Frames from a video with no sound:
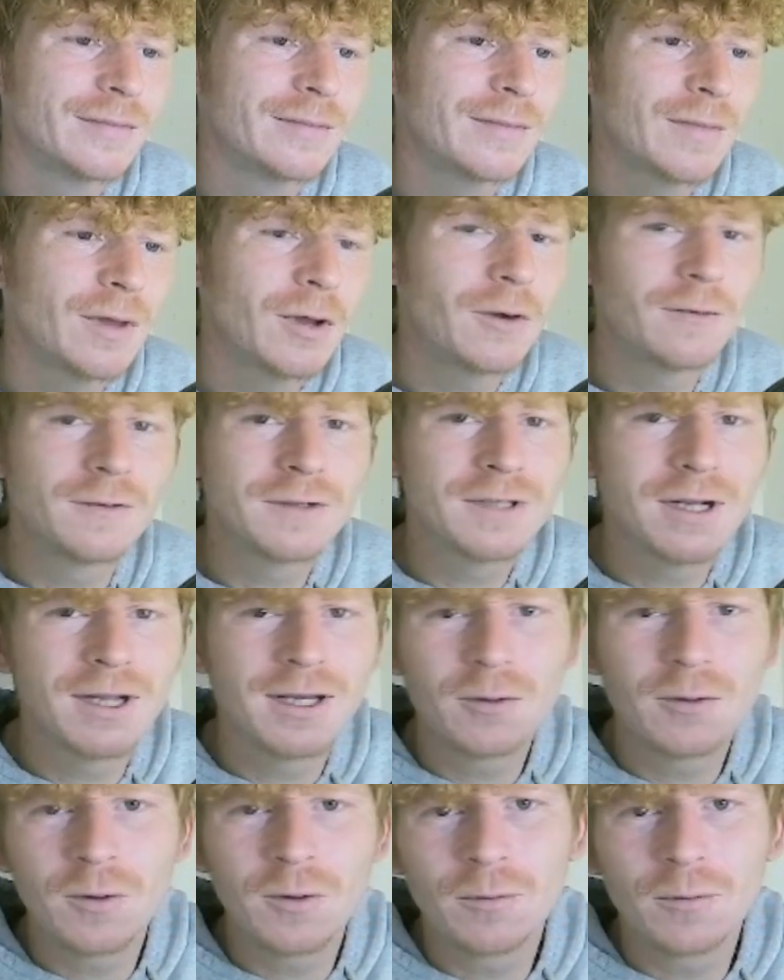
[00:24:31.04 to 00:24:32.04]

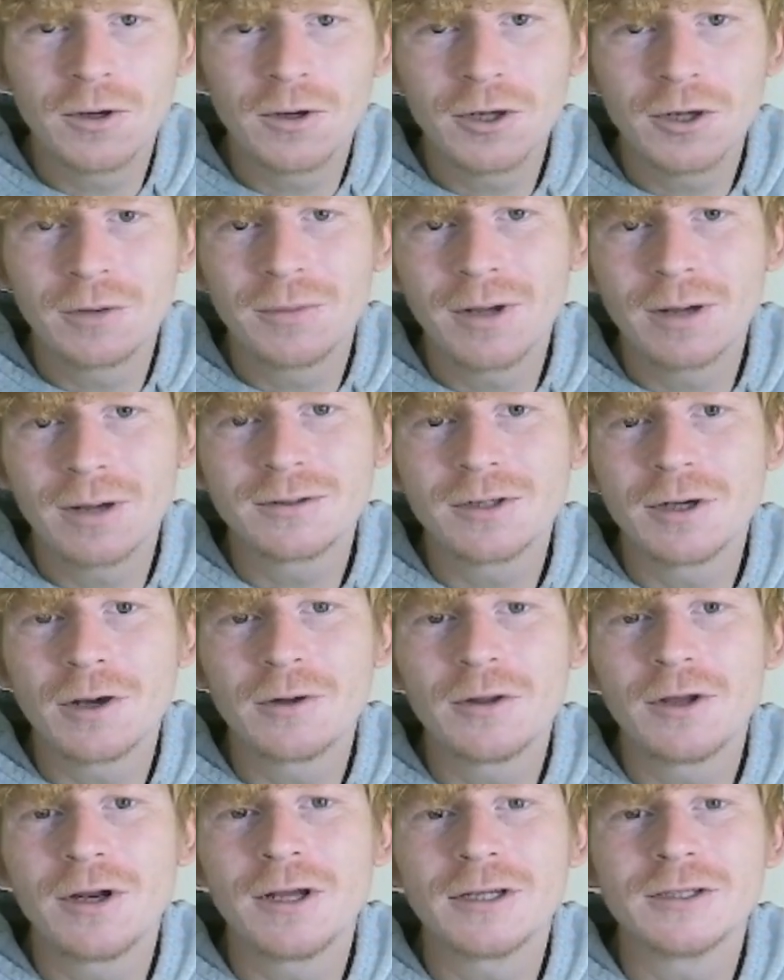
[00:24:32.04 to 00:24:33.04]
Obviously, we weren't going to be able to
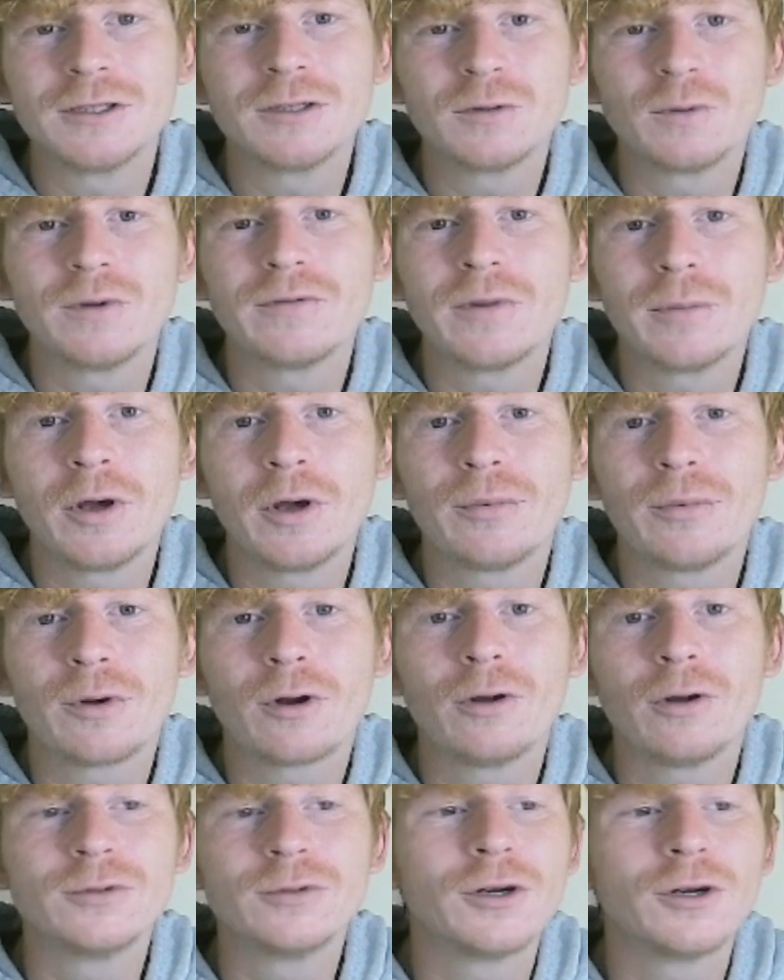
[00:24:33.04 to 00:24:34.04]
go the distance with the purple
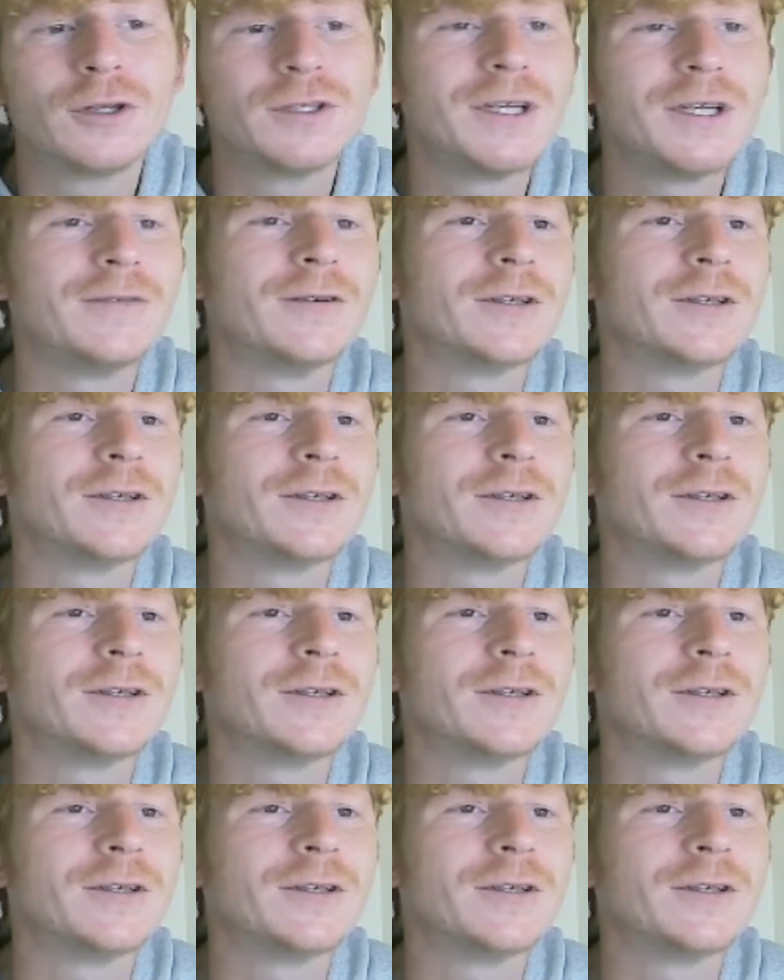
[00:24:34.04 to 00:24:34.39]
gloves on us either,